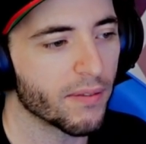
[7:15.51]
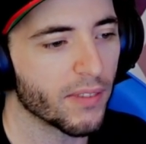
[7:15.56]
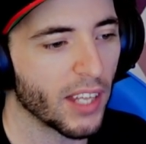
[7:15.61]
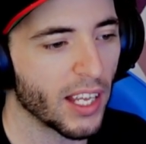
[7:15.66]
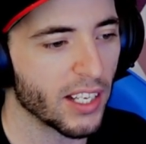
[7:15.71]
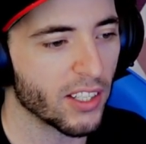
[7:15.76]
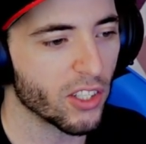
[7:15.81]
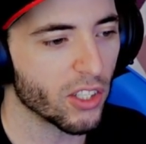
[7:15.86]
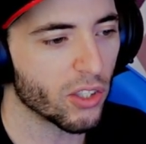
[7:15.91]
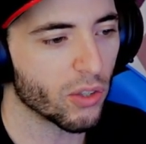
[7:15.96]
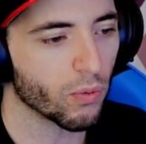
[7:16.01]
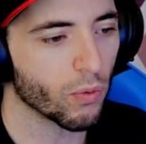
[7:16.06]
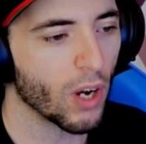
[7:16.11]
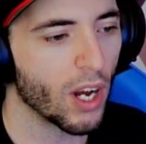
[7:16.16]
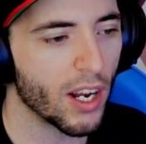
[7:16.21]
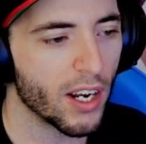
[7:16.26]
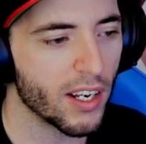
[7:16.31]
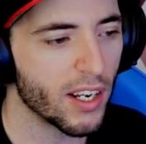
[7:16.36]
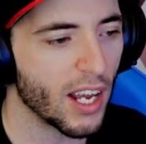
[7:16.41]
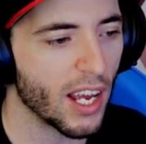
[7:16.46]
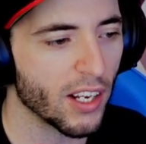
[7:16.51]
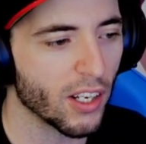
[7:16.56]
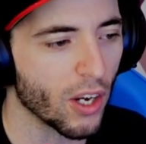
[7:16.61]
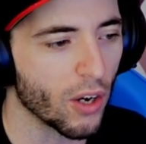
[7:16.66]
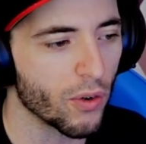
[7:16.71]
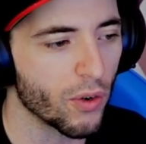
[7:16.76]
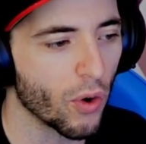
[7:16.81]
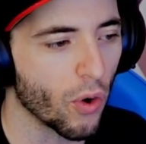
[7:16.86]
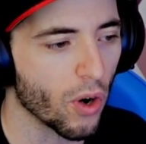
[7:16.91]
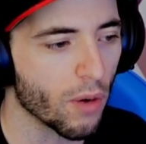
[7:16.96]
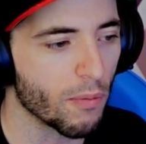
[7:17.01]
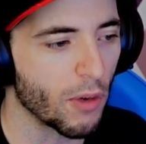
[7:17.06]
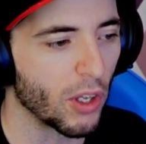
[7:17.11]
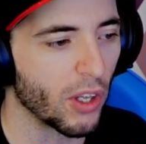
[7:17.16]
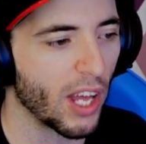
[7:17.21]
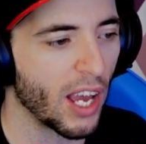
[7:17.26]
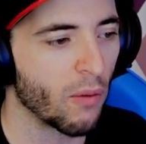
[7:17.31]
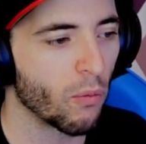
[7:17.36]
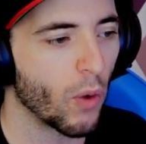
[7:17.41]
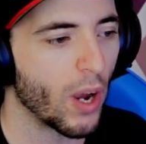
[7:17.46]
Like, just run and go normal
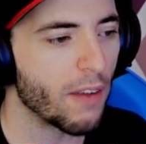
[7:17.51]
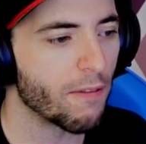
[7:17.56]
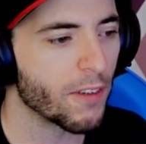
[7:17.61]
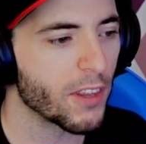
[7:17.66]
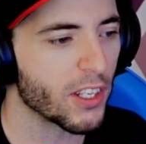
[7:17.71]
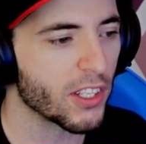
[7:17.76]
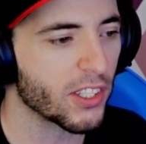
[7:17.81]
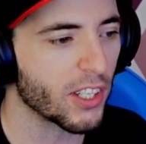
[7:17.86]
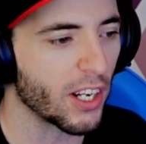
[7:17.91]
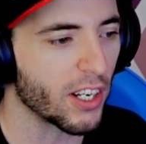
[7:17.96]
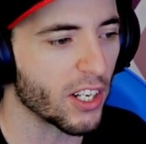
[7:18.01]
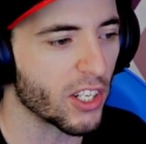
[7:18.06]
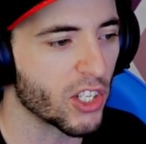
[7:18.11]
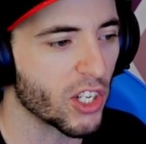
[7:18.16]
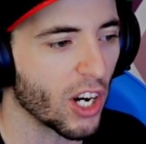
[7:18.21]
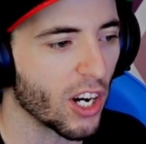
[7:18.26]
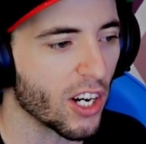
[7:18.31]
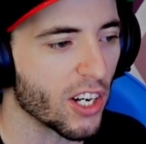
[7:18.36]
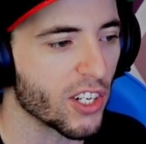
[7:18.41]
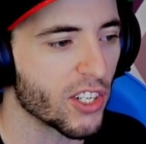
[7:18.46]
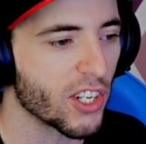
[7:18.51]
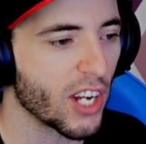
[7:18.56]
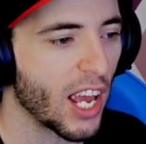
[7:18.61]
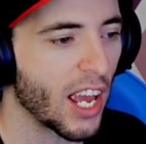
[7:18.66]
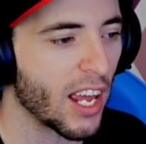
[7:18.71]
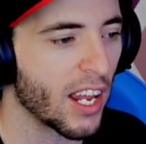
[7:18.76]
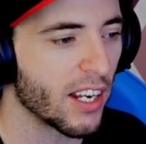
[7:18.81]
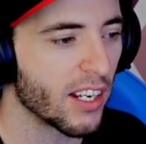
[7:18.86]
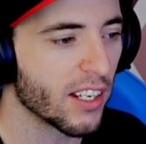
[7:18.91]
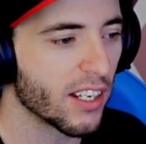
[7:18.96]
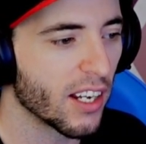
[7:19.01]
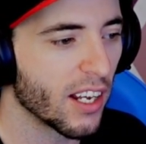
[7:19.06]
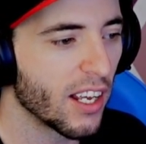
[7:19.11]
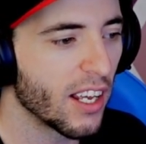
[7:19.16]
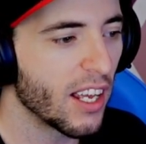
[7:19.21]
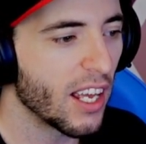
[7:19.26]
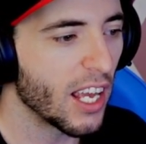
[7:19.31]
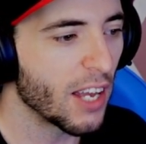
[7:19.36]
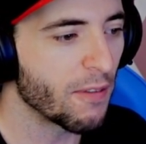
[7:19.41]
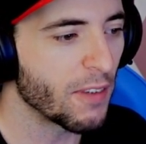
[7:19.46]
and wait for the sun to charge. And
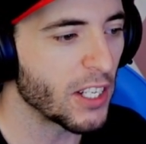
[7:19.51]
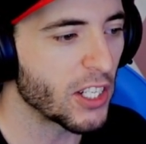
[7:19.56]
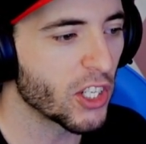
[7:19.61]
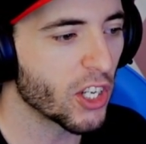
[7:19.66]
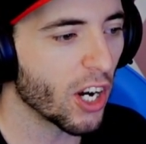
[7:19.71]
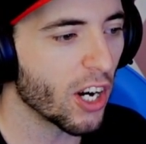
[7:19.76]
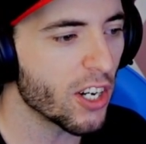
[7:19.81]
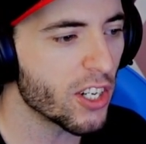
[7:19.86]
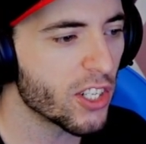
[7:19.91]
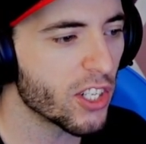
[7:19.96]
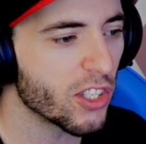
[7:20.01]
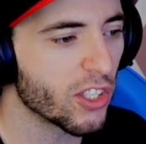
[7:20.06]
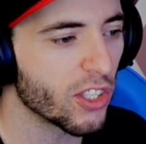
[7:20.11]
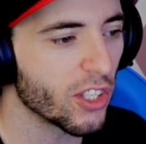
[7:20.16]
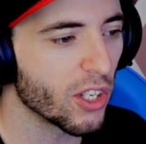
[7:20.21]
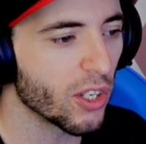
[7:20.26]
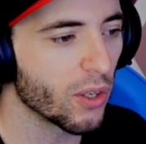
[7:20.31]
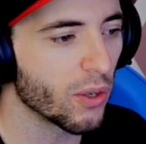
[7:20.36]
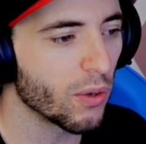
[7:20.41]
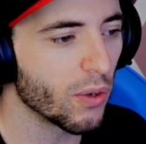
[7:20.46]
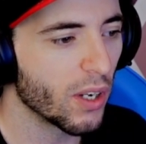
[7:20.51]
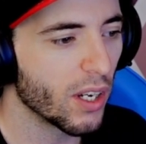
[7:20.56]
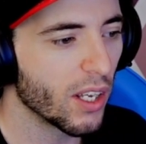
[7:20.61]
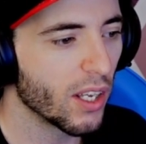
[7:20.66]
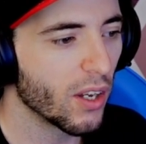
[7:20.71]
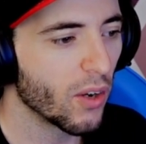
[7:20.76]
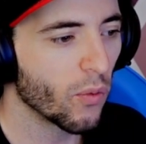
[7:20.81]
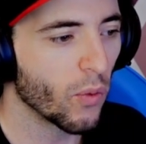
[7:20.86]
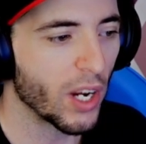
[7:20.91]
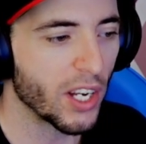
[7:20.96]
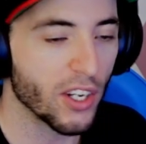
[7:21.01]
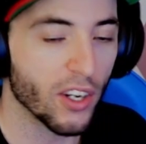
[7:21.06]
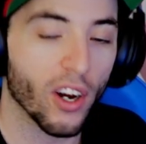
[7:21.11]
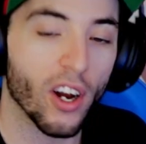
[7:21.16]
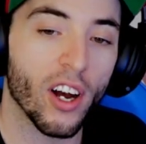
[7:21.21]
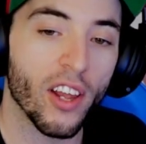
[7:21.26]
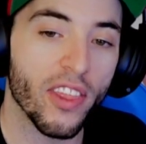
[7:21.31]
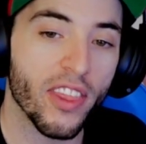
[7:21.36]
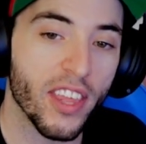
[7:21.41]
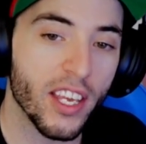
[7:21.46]
if he charges you when you're
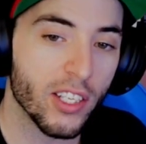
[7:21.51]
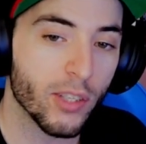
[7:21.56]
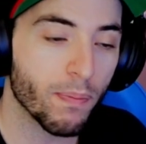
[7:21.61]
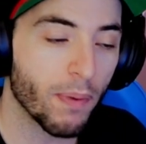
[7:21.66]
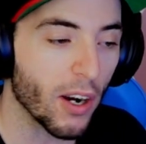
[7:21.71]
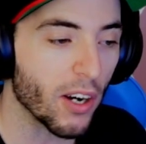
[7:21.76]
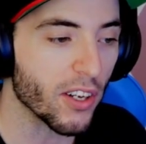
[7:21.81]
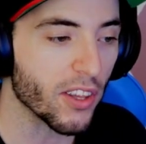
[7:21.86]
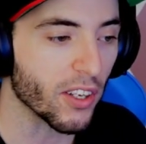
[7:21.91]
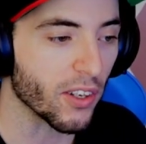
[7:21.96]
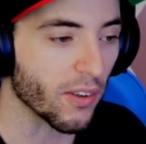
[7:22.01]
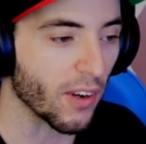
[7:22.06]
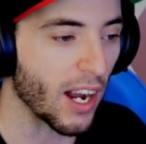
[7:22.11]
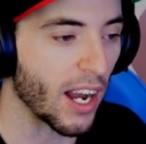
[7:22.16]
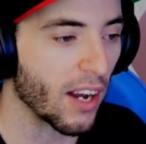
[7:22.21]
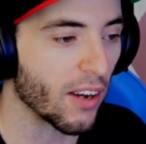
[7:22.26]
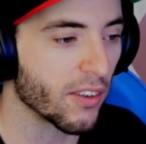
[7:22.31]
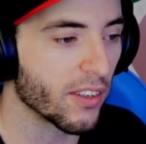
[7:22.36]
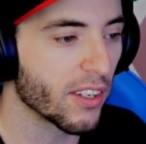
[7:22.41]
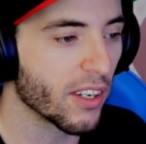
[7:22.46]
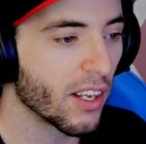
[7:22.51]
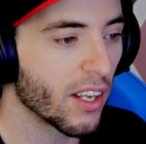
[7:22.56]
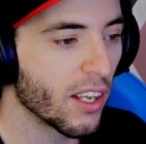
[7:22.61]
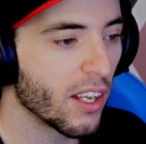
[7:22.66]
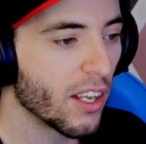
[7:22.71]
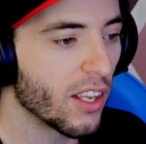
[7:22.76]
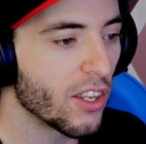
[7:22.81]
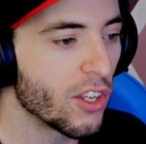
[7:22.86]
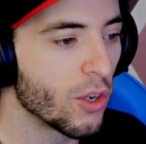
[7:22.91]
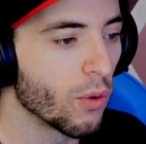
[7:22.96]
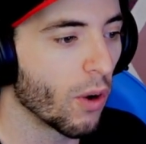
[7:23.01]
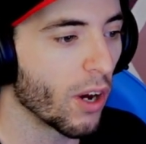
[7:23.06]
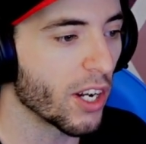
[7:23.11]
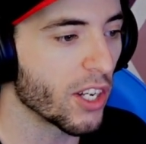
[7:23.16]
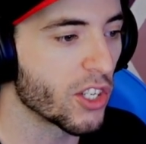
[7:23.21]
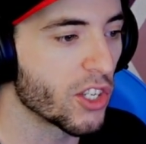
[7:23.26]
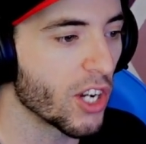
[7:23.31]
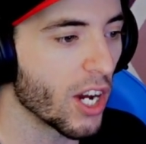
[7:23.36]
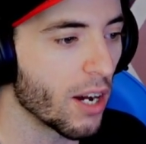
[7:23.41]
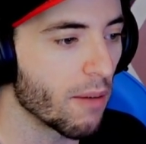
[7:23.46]
on this part of the ground, you want to
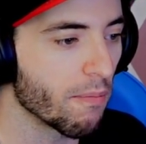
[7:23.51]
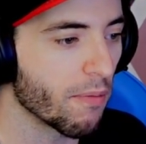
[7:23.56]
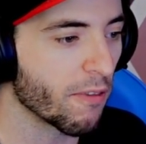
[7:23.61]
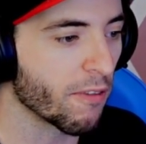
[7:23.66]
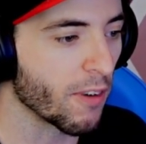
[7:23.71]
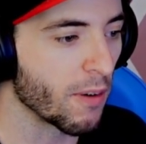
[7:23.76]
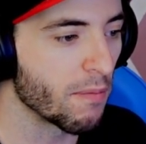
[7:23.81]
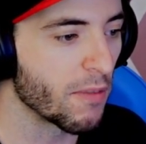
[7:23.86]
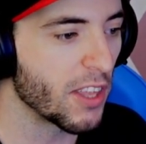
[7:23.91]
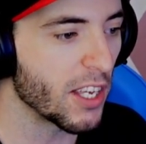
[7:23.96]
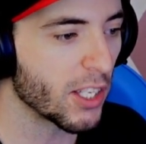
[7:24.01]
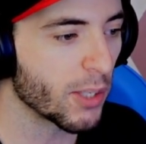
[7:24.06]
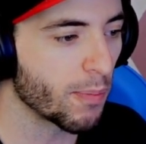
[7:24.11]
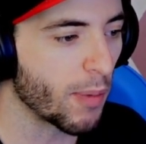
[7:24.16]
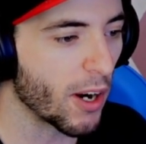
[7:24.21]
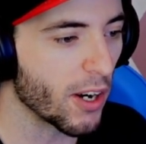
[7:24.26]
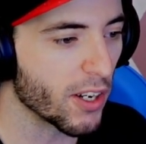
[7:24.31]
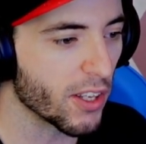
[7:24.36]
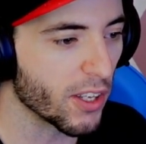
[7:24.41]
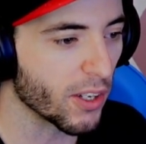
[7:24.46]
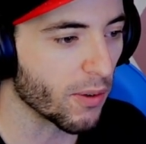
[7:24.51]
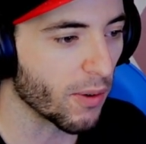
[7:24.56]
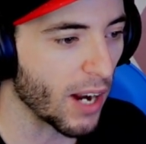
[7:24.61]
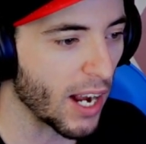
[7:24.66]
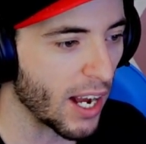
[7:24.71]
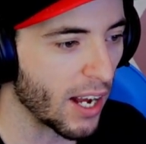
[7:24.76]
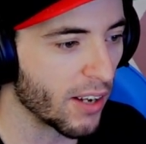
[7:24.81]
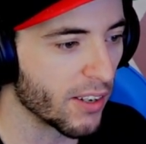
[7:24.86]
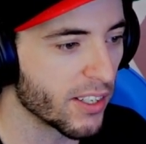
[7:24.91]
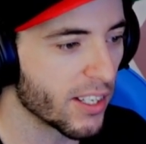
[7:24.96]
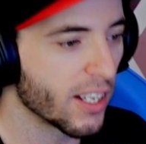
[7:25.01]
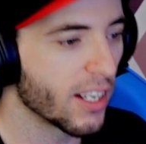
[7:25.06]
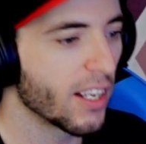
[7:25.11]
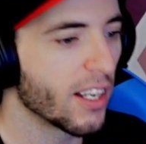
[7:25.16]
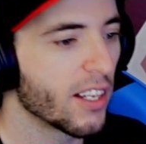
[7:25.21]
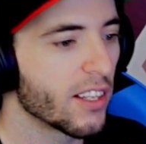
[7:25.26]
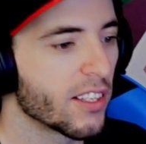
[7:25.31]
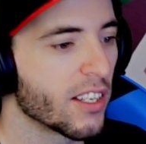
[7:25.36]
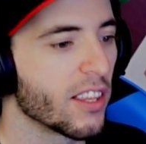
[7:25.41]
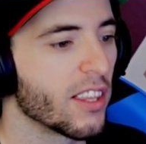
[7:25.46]
jump from this part of the ground
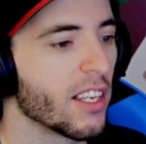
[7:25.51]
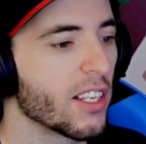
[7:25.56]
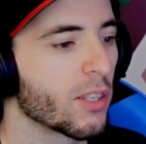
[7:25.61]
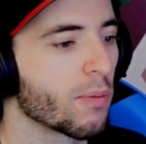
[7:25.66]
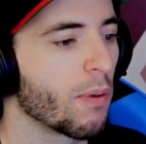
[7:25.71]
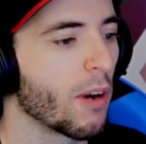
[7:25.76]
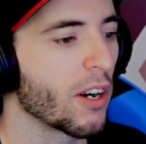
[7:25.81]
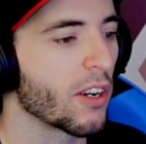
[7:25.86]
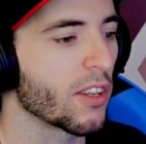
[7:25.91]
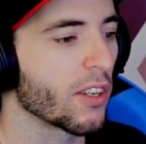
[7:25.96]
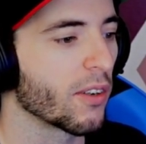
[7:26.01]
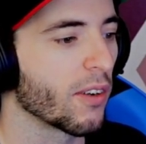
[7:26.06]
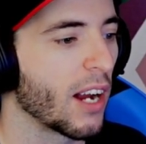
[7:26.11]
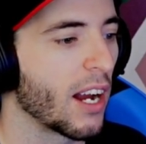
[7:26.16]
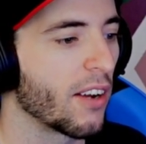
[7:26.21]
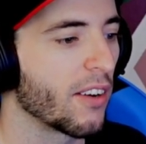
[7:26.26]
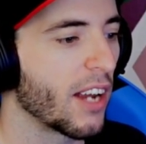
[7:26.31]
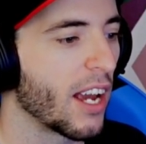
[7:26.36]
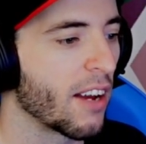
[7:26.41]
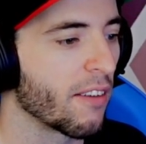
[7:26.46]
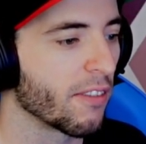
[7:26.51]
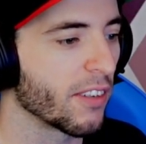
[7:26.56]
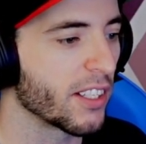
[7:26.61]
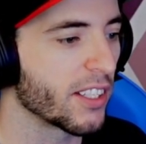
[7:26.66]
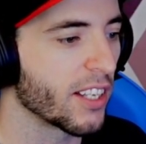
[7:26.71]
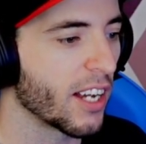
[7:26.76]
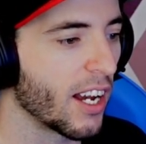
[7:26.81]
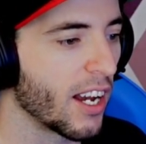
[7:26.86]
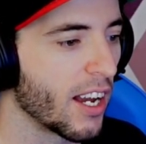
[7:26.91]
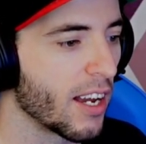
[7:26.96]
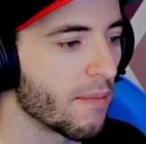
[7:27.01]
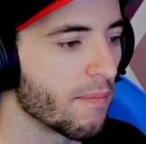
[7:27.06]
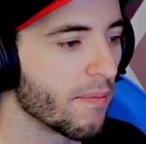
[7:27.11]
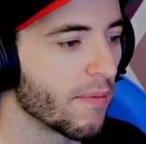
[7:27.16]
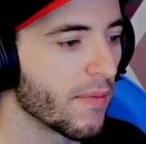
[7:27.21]
to this part of the ground every time.